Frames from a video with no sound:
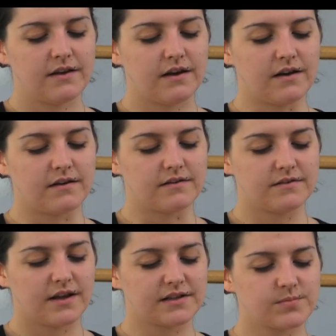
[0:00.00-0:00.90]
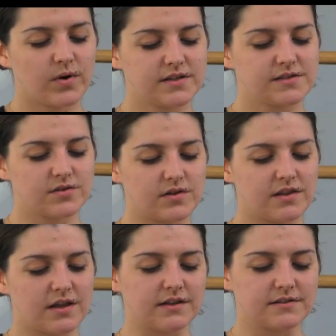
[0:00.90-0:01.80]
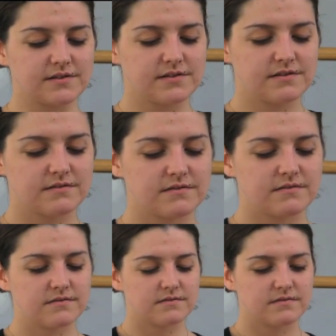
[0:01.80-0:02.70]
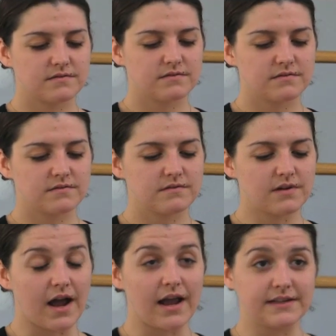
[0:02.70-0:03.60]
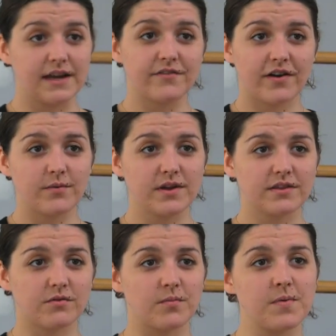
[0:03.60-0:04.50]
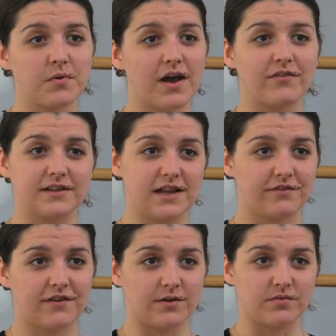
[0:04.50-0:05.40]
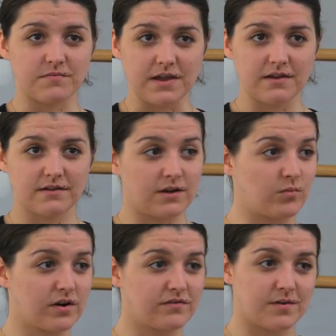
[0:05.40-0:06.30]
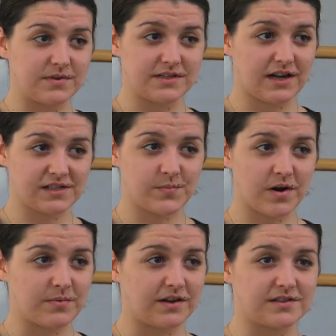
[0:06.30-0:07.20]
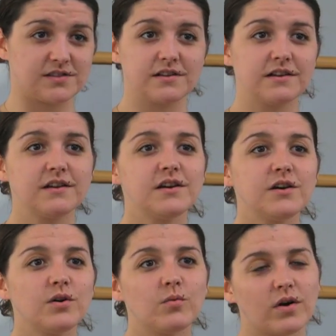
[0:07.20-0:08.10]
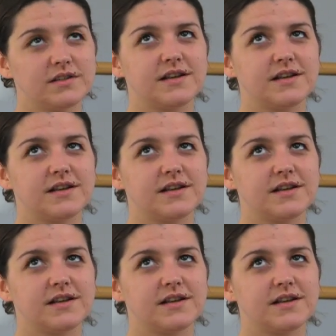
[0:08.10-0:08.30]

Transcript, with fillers: uh, that express certain things I identify with or people have identified with me. And one of them is an ice bear because once